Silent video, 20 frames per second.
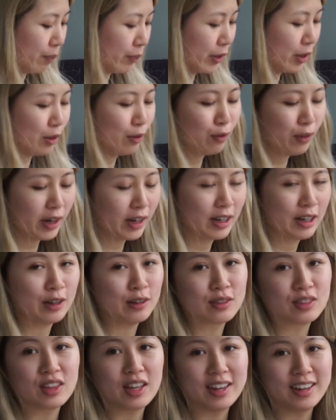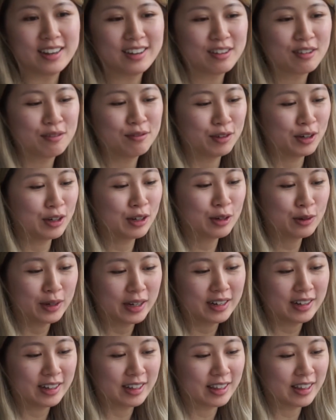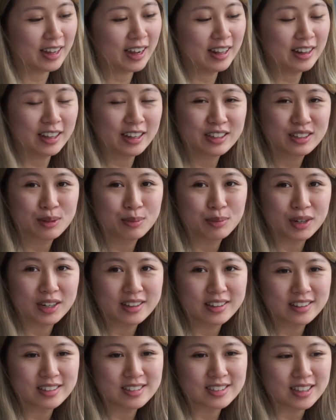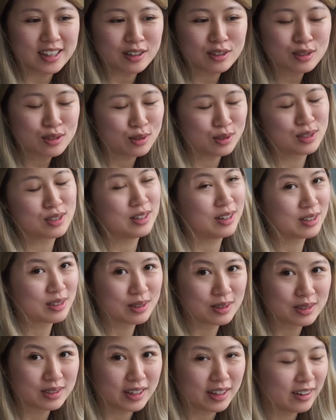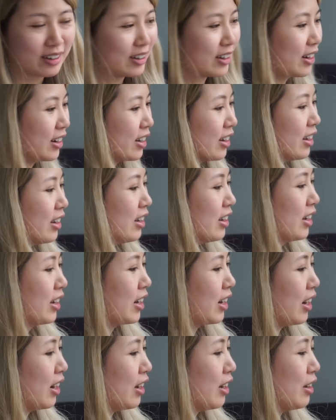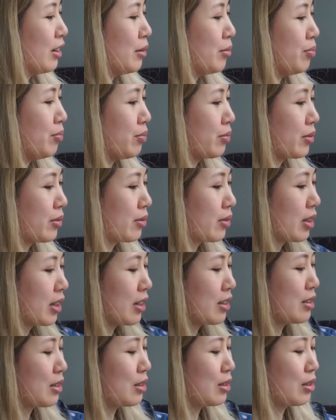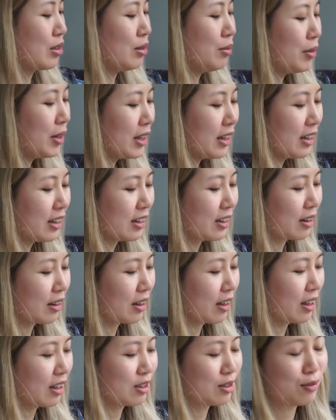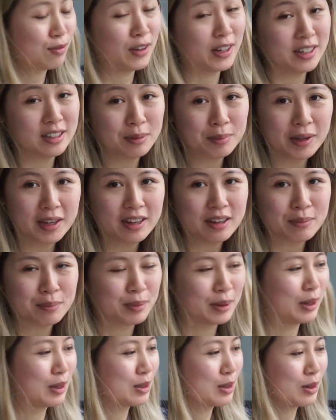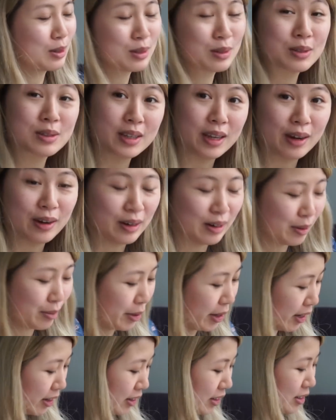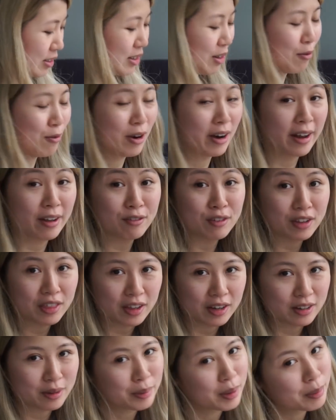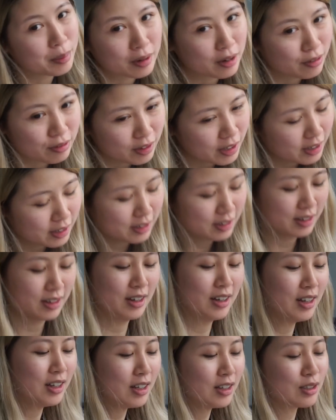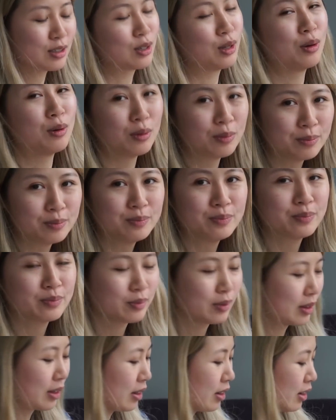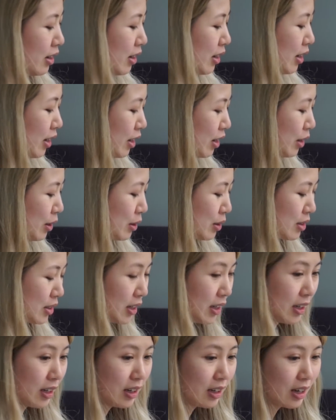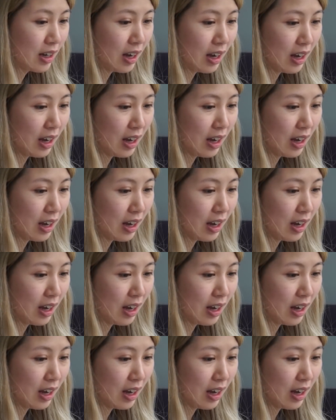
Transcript: you'll find out that very quickly that I like to break things down so it's not so scary. Because to me, it's fun to paint, but it's also scary to paint because I want everything to be perfect. So you'll see.